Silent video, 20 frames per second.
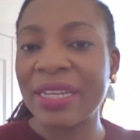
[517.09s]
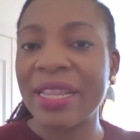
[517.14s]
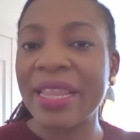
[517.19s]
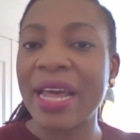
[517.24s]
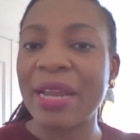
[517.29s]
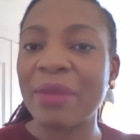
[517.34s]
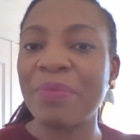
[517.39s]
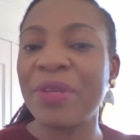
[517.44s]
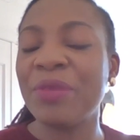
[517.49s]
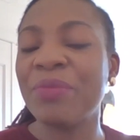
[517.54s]

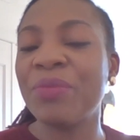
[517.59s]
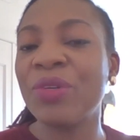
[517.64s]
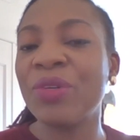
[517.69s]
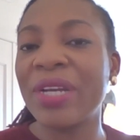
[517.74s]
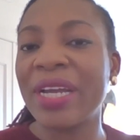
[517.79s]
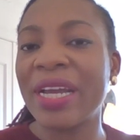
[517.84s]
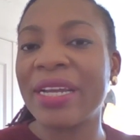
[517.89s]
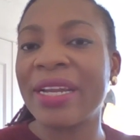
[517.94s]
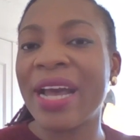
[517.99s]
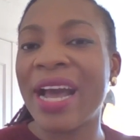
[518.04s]
that people
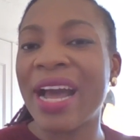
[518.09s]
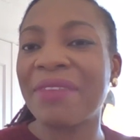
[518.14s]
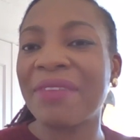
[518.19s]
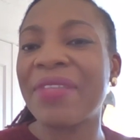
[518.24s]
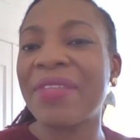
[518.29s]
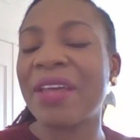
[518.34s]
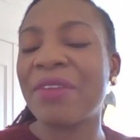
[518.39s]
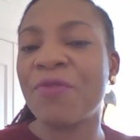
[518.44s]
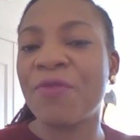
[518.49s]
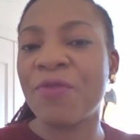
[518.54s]
can
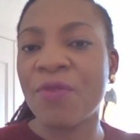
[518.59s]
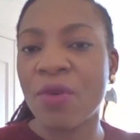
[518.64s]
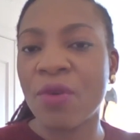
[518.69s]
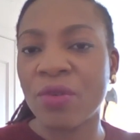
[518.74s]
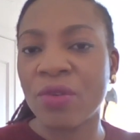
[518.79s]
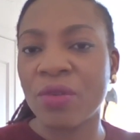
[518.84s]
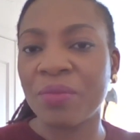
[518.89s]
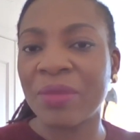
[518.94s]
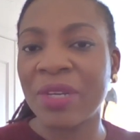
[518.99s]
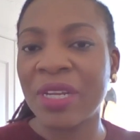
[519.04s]
have that
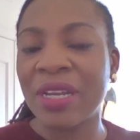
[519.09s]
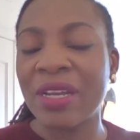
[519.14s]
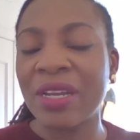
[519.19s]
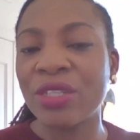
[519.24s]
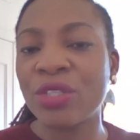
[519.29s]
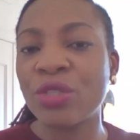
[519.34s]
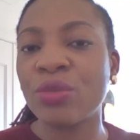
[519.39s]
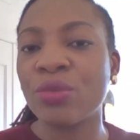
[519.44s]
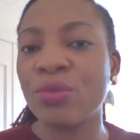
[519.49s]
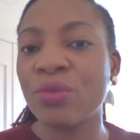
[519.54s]
forum
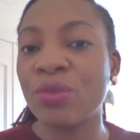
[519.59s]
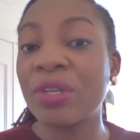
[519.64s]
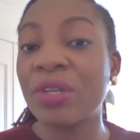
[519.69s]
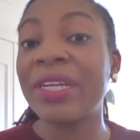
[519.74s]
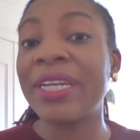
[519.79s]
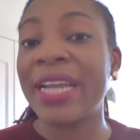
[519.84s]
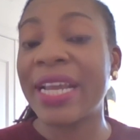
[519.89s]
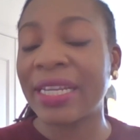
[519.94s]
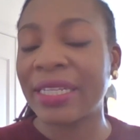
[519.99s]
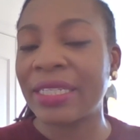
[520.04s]
to
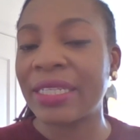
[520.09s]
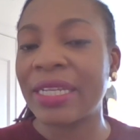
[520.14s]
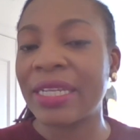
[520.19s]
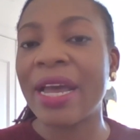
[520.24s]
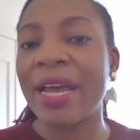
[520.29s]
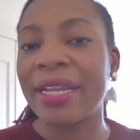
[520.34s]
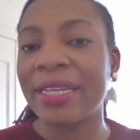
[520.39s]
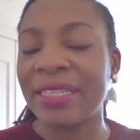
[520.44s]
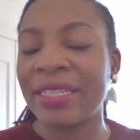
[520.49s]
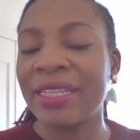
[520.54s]
connect
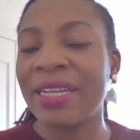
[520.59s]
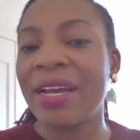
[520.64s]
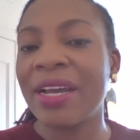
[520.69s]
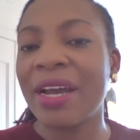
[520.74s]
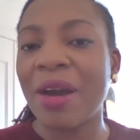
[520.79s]
and